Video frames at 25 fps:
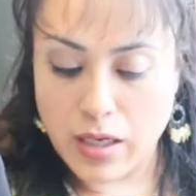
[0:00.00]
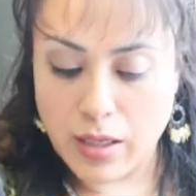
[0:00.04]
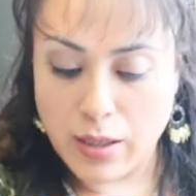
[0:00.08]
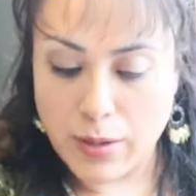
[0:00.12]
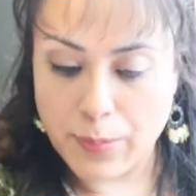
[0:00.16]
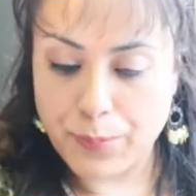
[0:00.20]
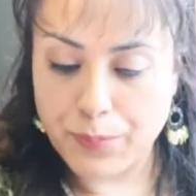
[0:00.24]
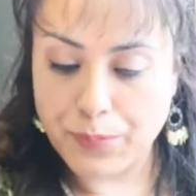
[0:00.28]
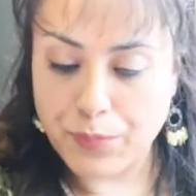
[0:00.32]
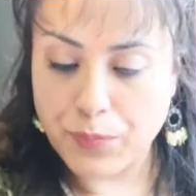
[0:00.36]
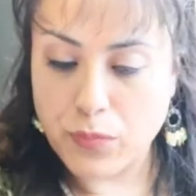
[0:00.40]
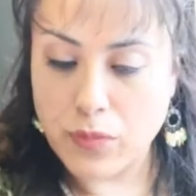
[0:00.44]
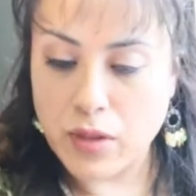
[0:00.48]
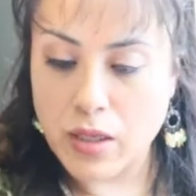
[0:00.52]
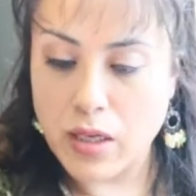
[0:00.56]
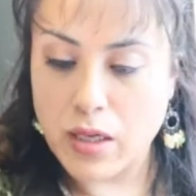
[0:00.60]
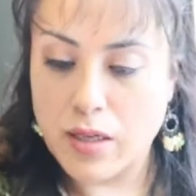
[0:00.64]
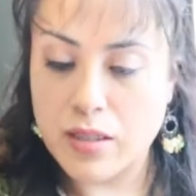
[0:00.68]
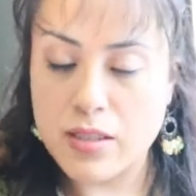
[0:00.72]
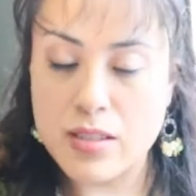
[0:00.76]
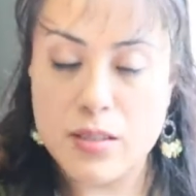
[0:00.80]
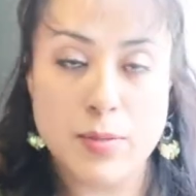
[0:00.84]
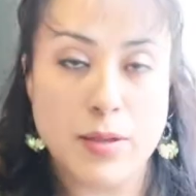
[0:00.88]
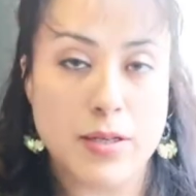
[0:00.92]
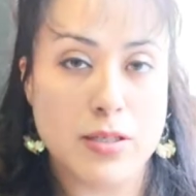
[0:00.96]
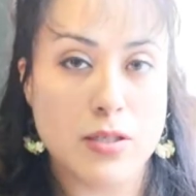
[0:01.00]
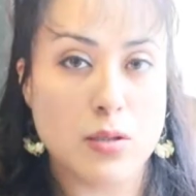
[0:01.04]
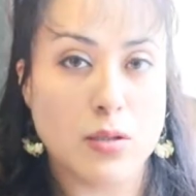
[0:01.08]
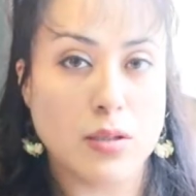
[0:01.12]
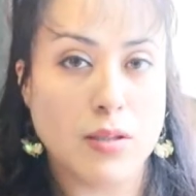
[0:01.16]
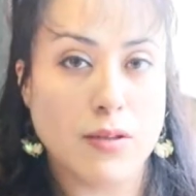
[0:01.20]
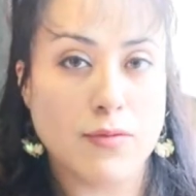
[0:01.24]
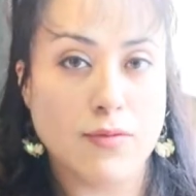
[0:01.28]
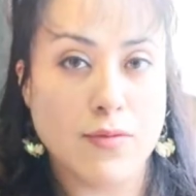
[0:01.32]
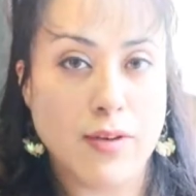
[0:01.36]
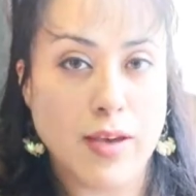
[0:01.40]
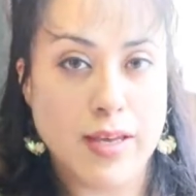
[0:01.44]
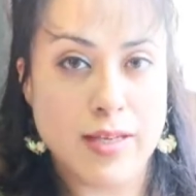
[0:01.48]
um, a special
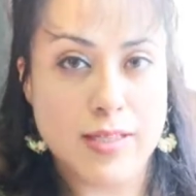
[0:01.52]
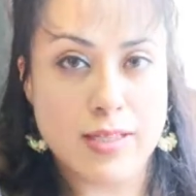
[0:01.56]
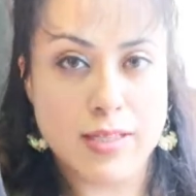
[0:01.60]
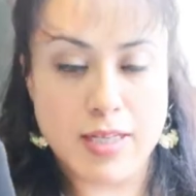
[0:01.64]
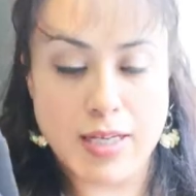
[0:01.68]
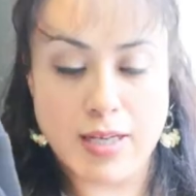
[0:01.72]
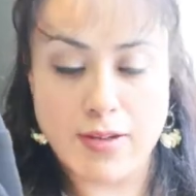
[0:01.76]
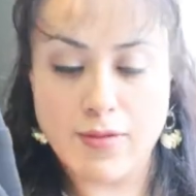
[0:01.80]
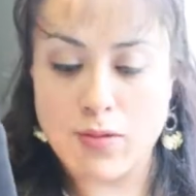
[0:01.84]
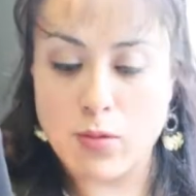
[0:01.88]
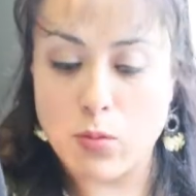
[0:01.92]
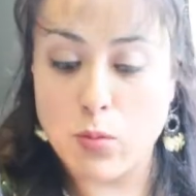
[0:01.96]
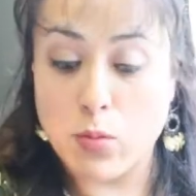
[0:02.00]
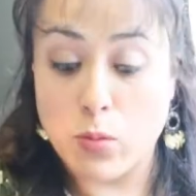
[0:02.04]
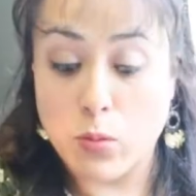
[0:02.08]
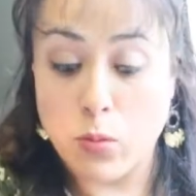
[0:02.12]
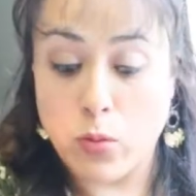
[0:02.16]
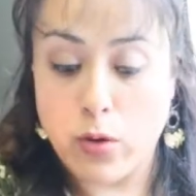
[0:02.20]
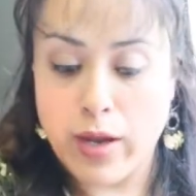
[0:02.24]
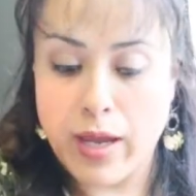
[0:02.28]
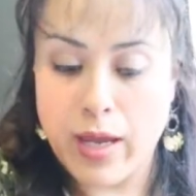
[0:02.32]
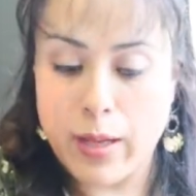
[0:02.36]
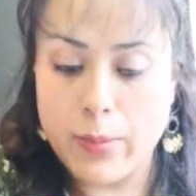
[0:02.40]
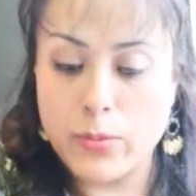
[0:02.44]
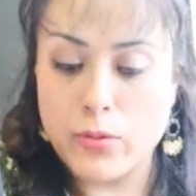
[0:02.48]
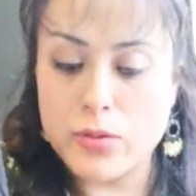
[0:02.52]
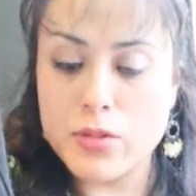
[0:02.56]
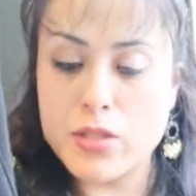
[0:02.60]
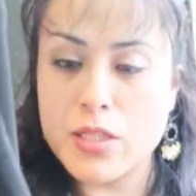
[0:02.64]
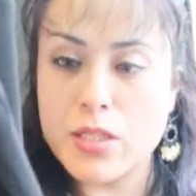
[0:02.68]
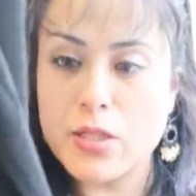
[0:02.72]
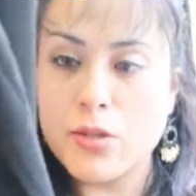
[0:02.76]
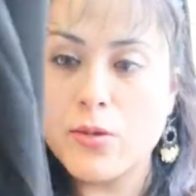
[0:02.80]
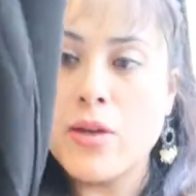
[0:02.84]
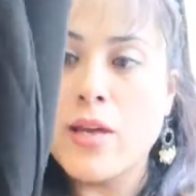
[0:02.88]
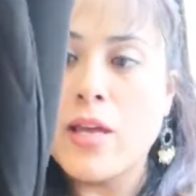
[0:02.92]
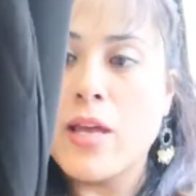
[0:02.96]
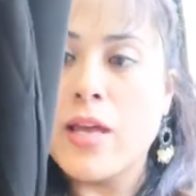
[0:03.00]
event even when we're able
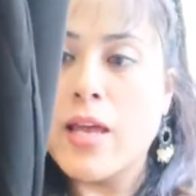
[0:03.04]
to.